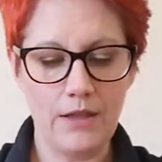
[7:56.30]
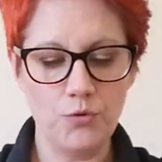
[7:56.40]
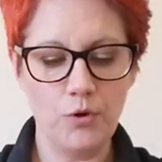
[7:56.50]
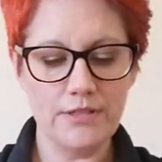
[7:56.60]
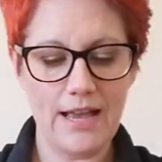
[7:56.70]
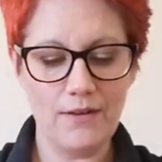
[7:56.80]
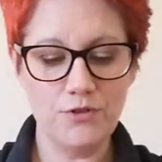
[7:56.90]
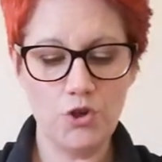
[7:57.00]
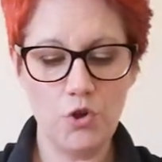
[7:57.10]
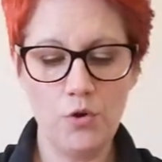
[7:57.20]
and you want to
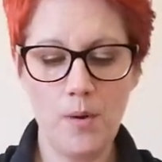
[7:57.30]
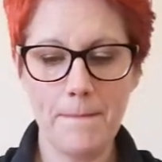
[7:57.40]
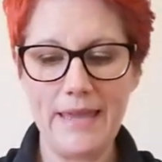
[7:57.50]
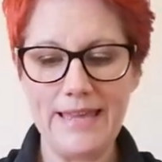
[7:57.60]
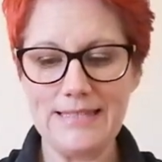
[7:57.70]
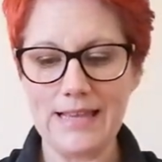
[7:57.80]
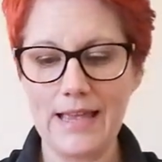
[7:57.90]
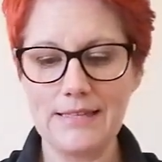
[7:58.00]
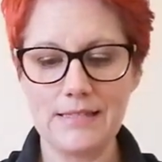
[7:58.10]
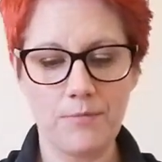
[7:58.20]
have 2
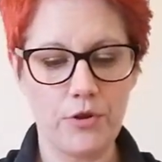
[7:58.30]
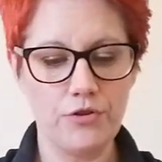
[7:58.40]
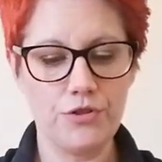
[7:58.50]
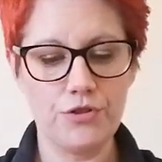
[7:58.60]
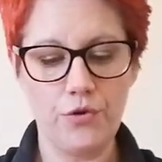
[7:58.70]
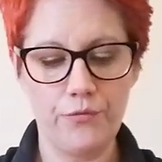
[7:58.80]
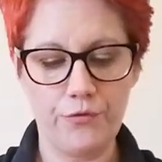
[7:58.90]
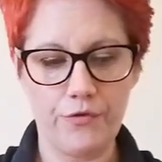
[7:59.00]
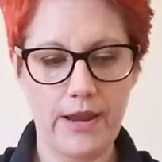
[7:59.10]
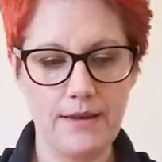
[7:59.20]
pea-sized amounts of
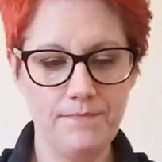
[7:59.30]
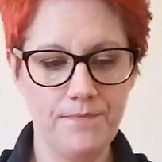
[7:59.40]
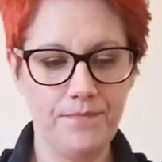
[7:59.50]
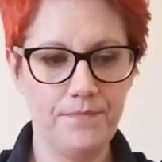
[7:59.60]
green.